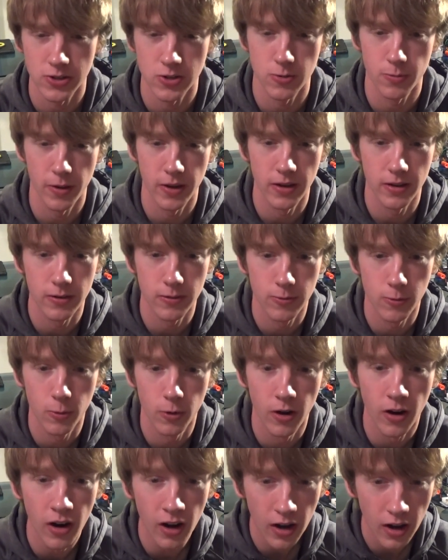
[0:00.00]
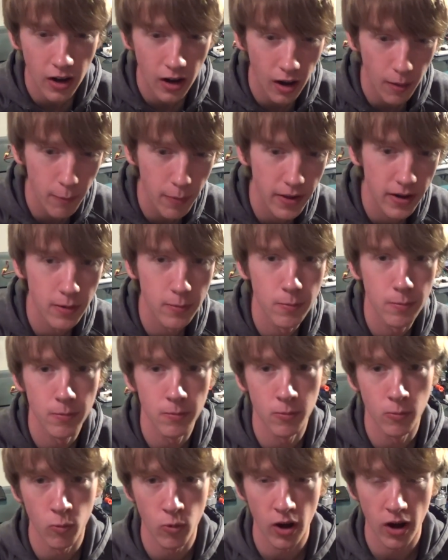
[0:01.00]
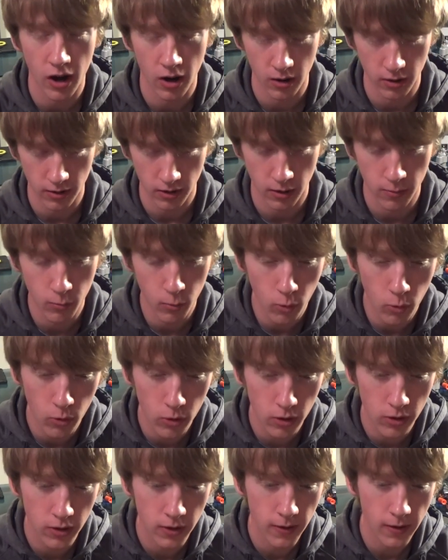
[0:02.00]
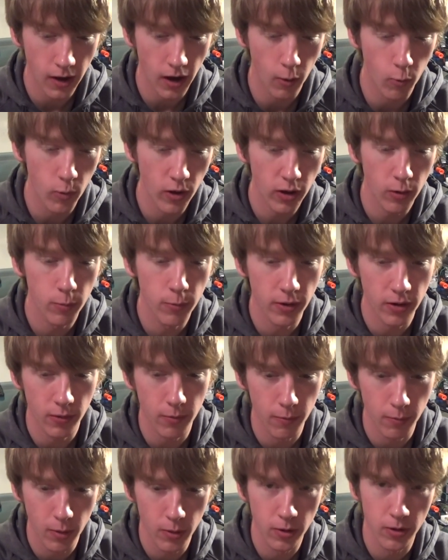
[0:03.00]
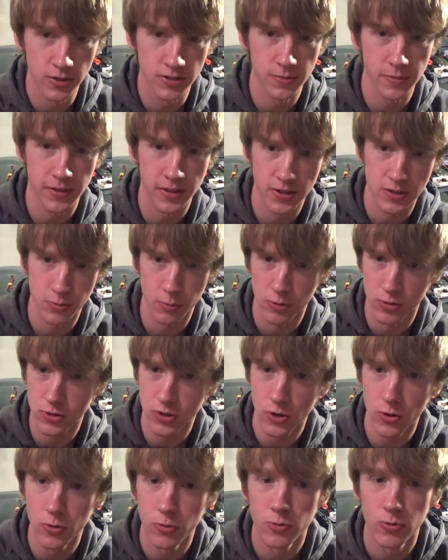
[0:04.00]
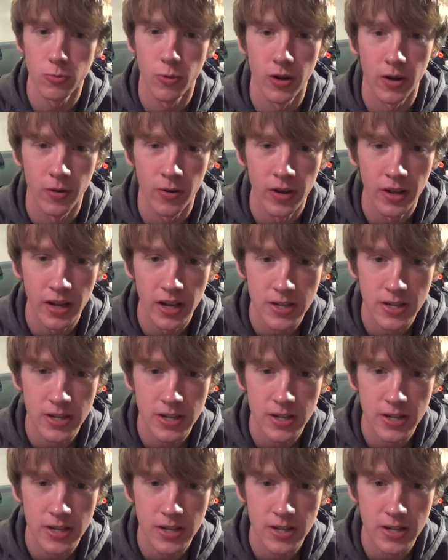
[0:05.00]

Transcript: You're paying for a better, a well-built motor, something that is more tuned well,